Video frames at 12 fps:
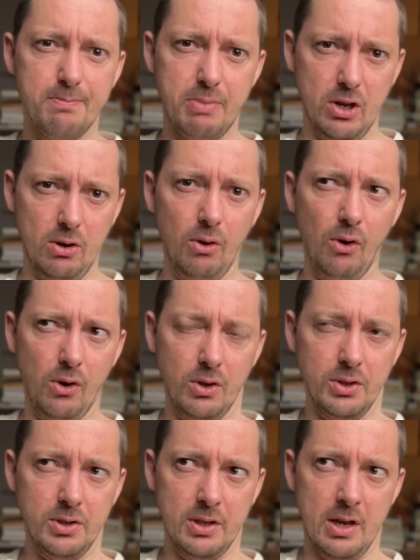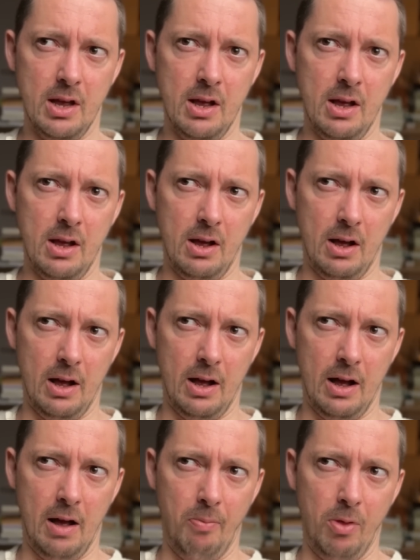because
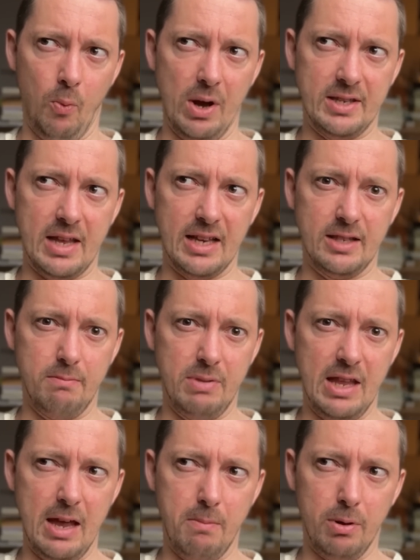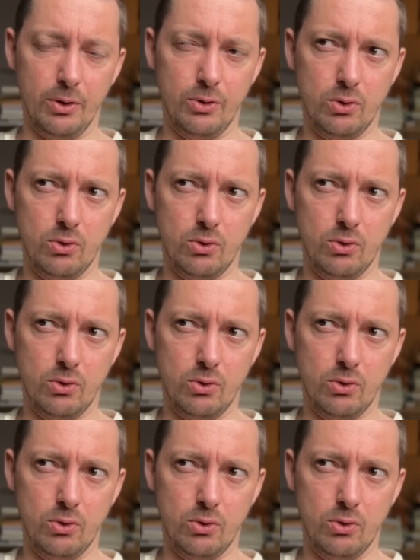the West hasn't been able